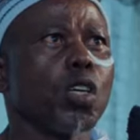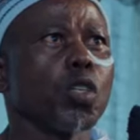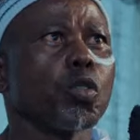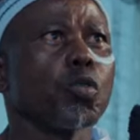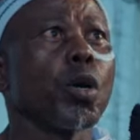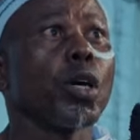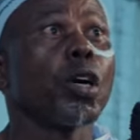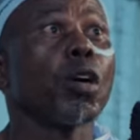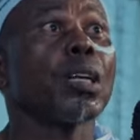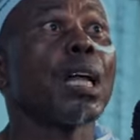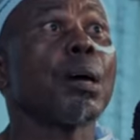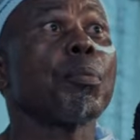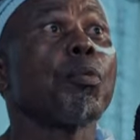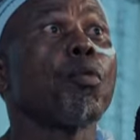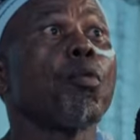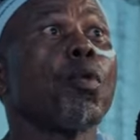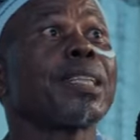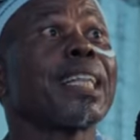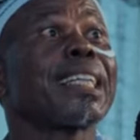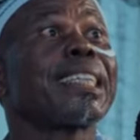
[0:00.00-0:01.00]
It took on a
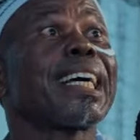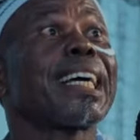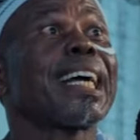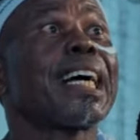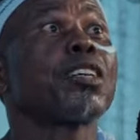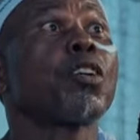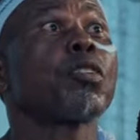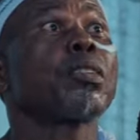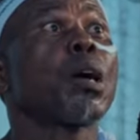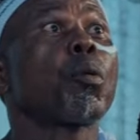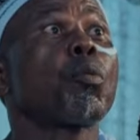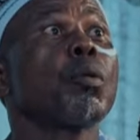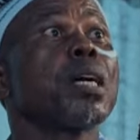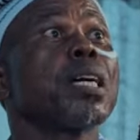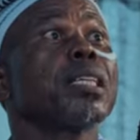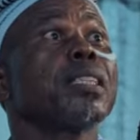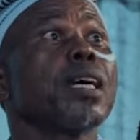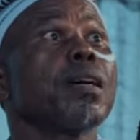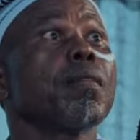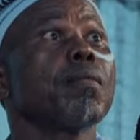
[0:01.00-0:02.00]
woman at Takari or
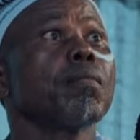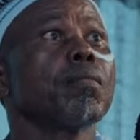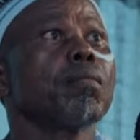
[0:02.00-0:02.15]
Takureze.